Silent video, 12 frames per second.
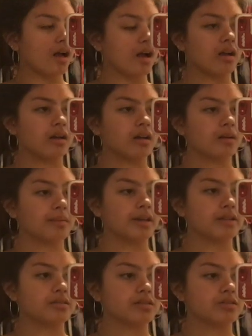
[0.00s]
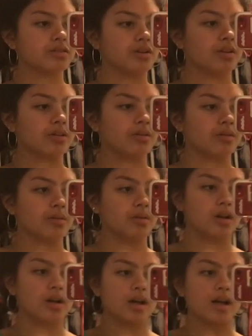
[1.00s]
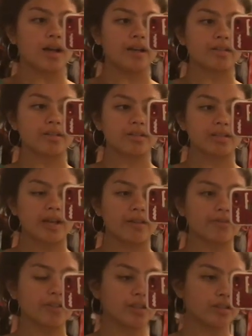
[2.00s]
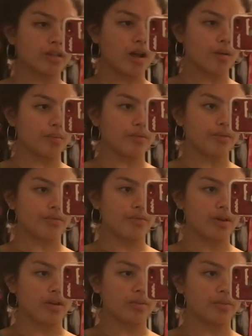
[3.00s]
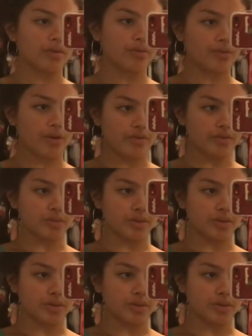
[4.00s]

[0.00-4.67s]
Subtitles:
And so I just have this top from Forever